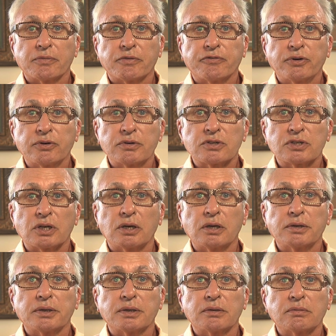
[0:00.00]
focused
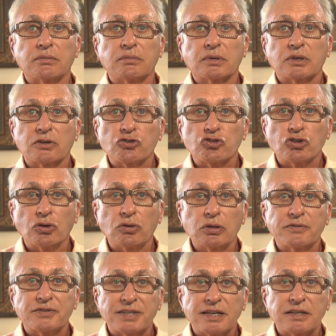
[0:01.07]
on control
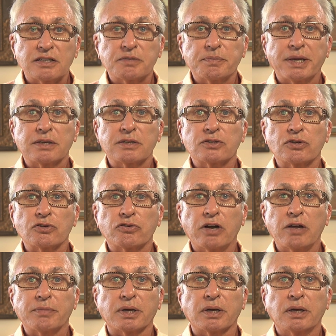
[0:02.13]
of sentence patterns and
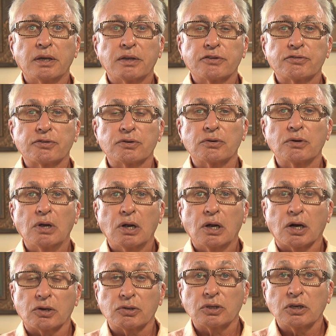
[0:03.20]
grammar through
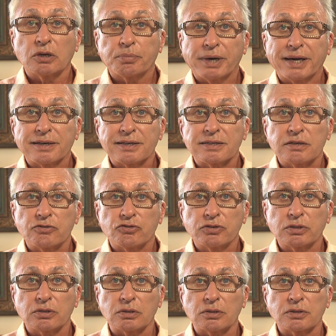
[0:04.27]
oral practice and
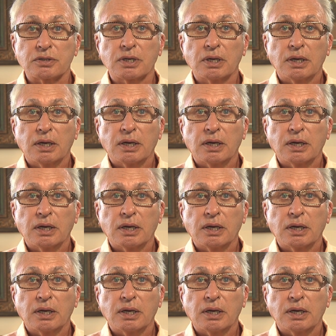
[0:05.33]
drills,